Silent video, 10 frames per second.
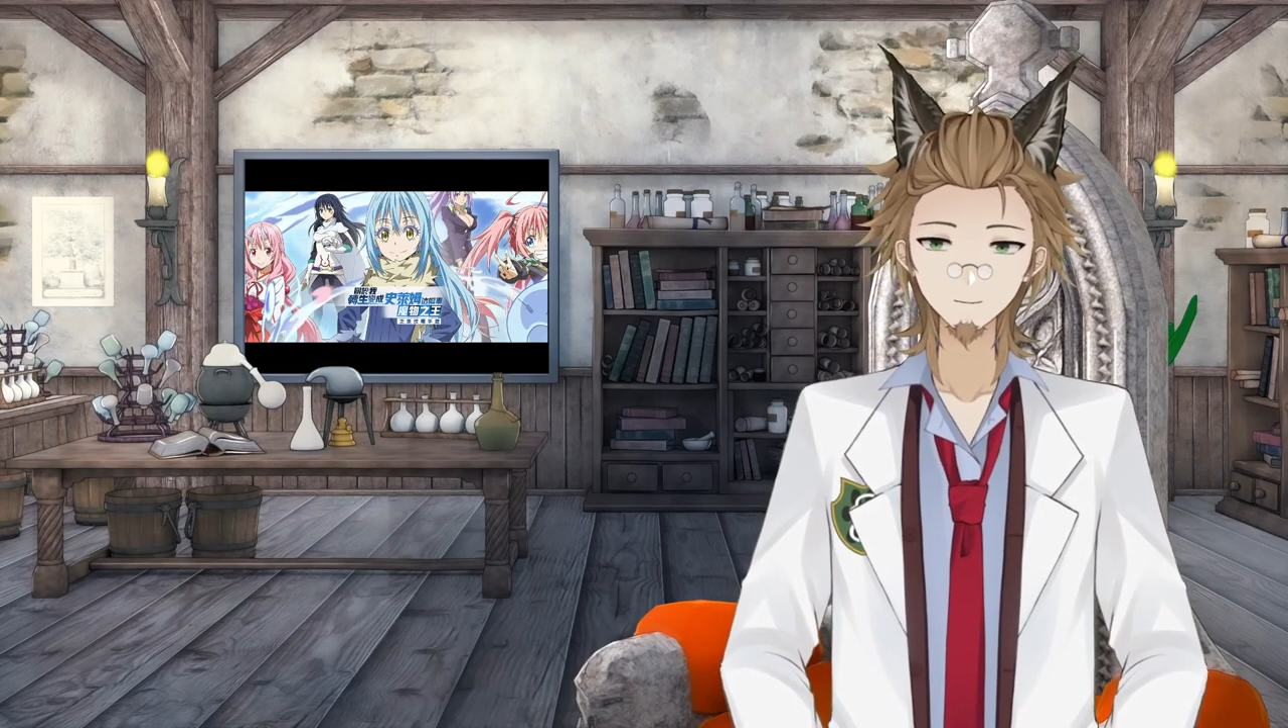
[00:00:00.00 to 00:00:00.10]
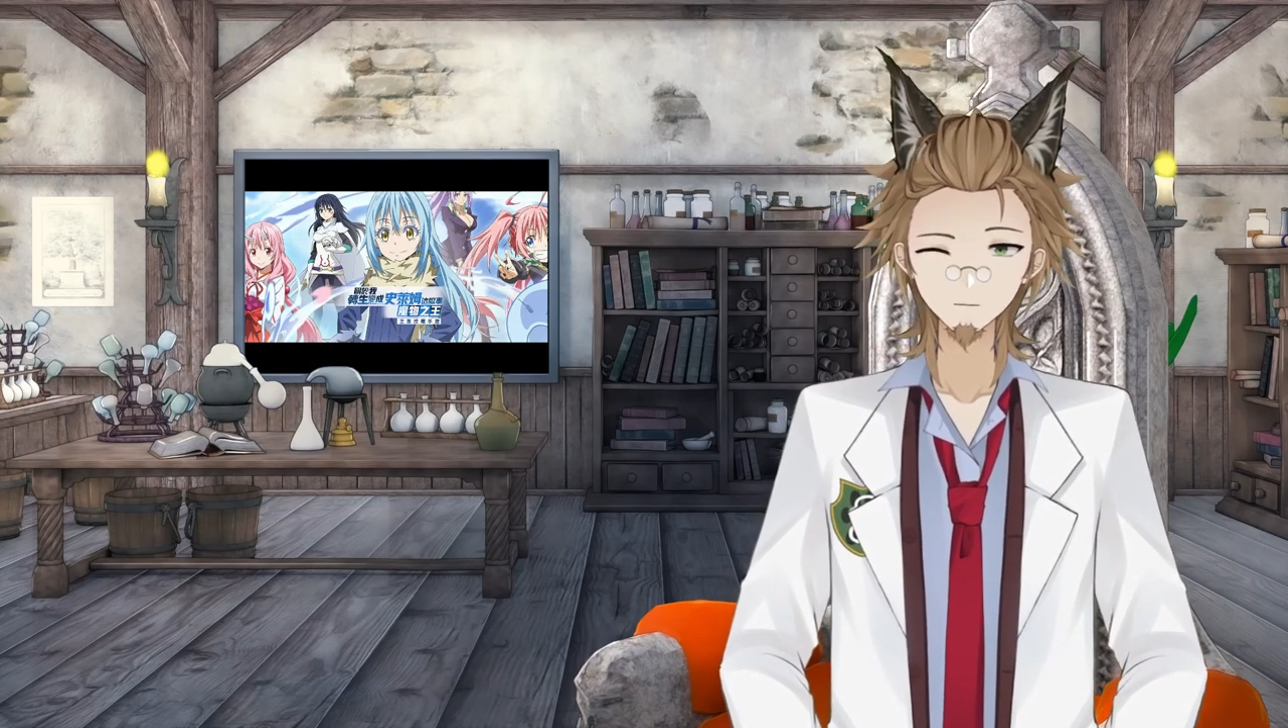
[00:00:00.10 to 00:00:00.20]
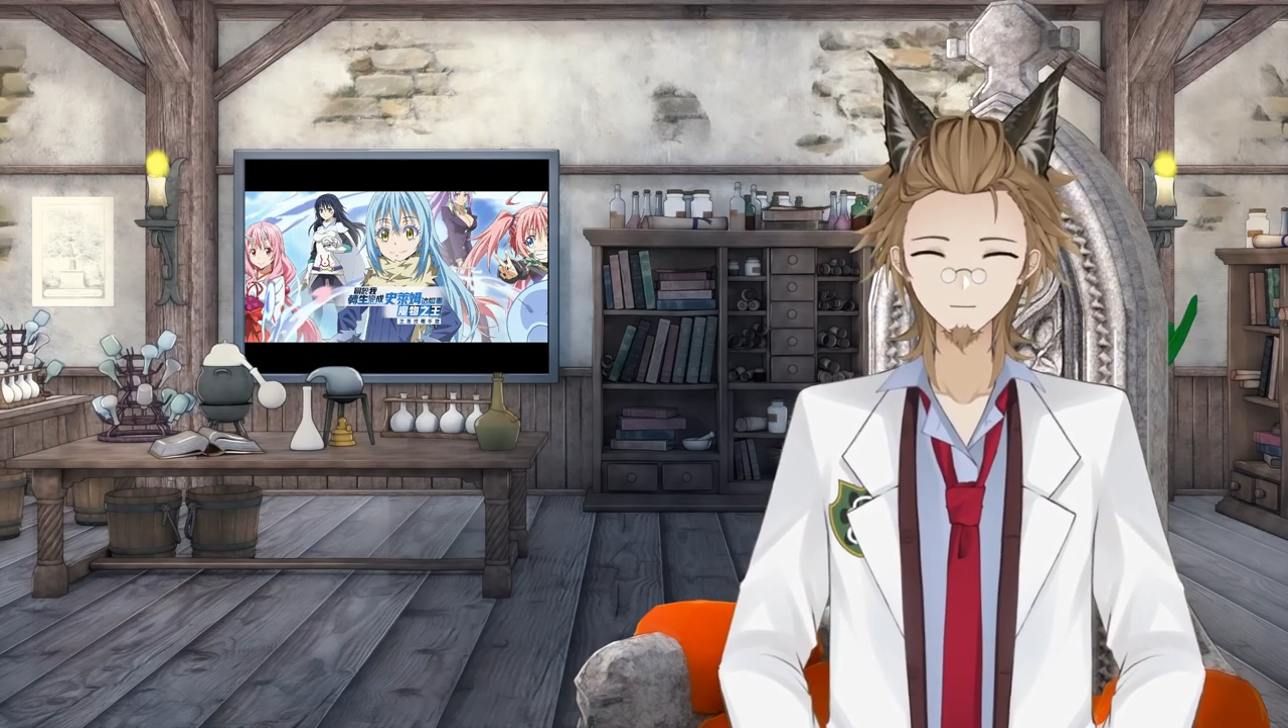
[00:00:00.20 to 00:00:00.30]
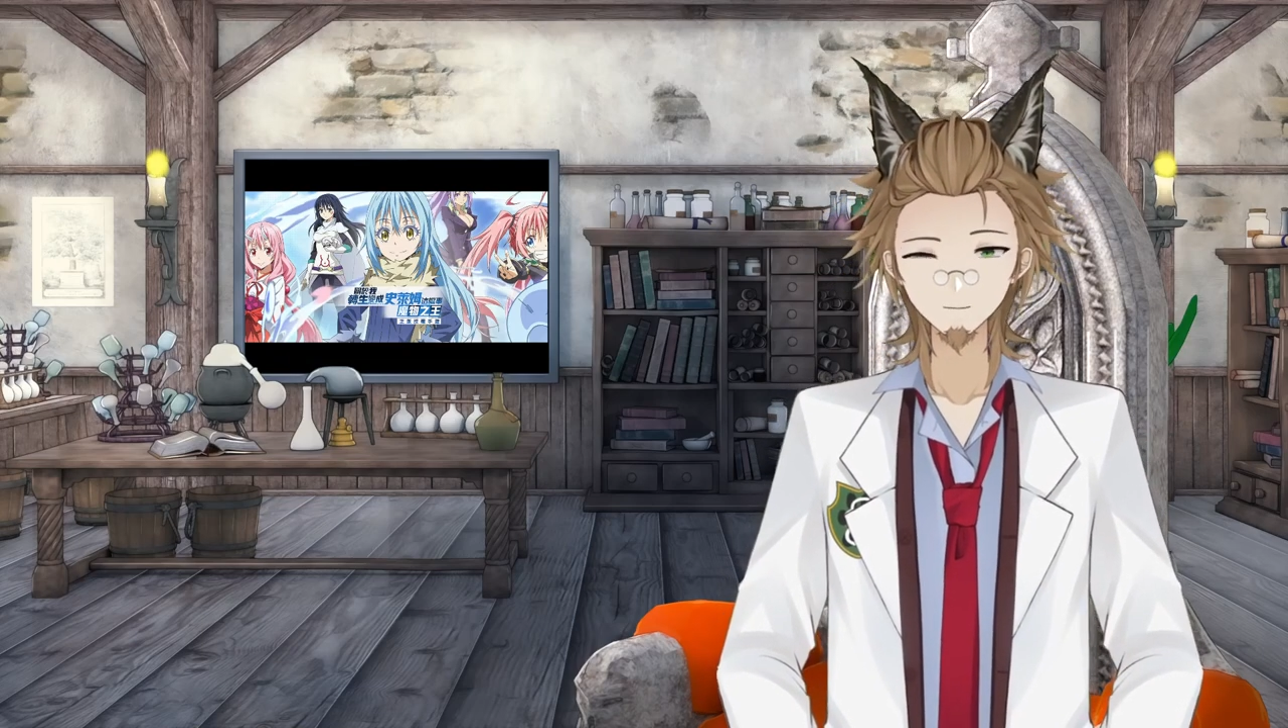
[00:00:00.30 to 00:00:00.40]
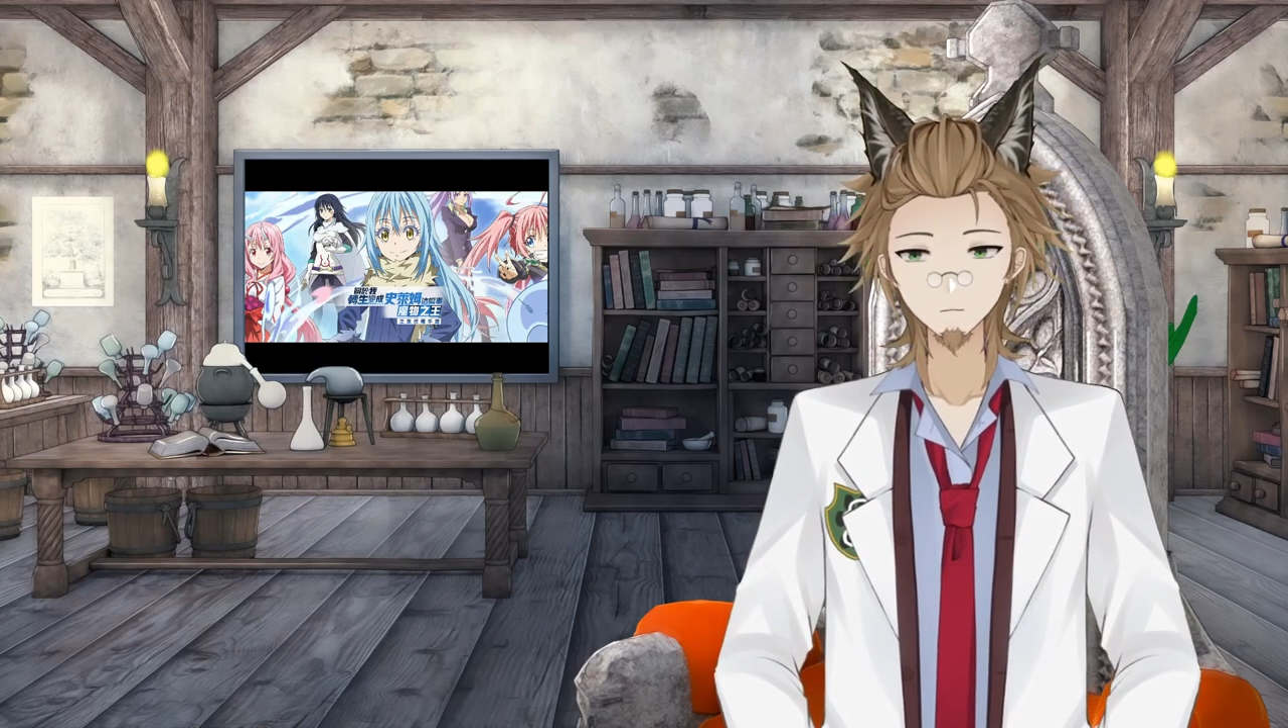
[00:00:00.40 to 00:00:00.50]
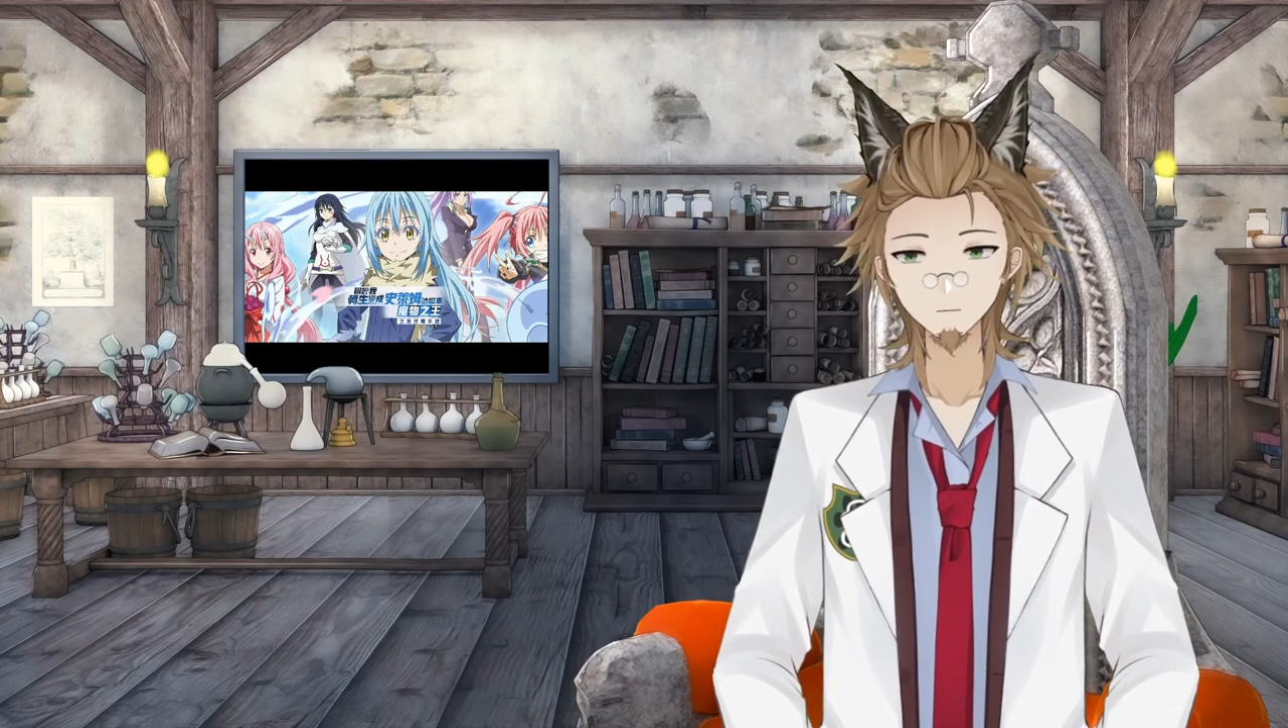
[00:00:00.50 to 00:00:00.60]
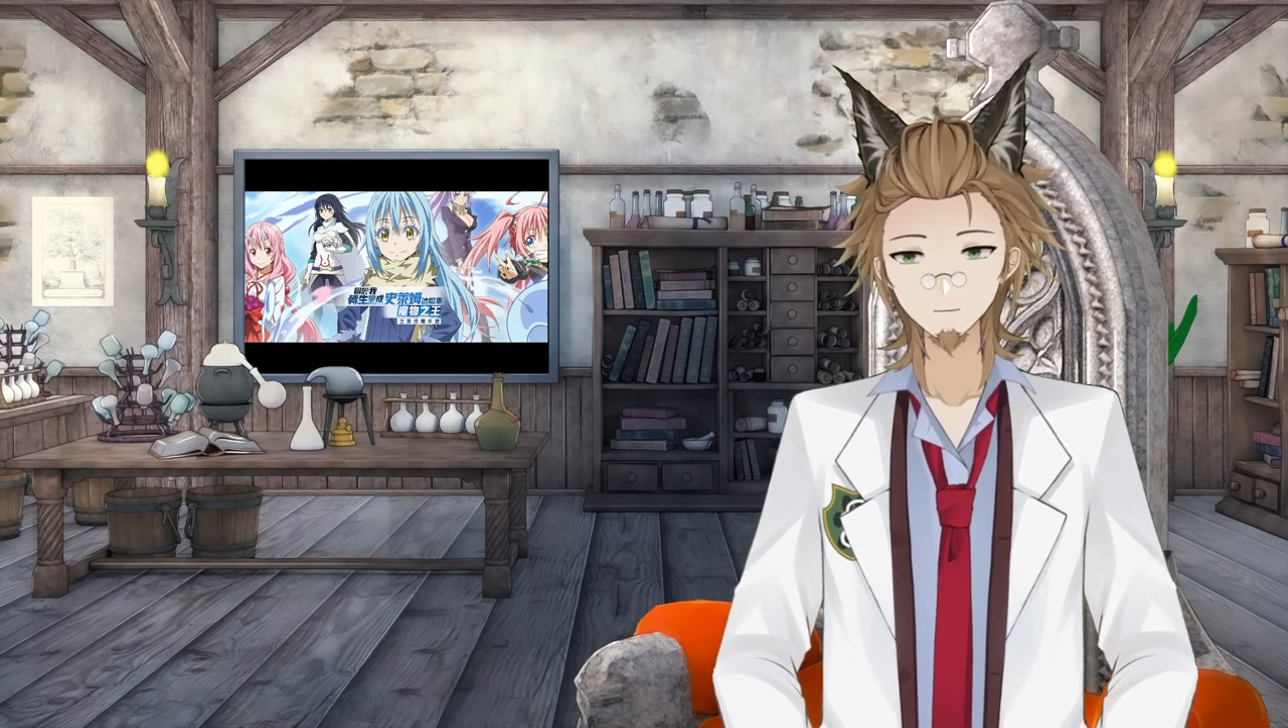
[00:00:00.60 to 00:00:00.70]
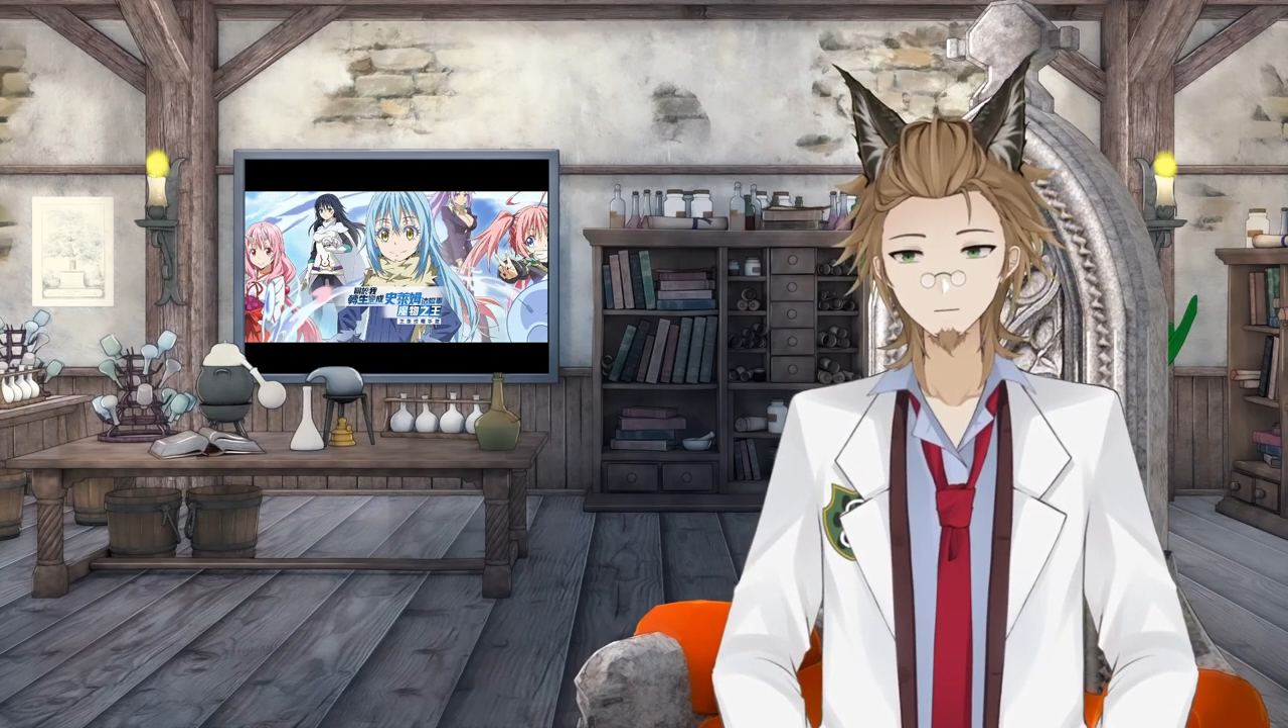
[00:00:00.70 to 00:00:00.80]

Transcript: evolve into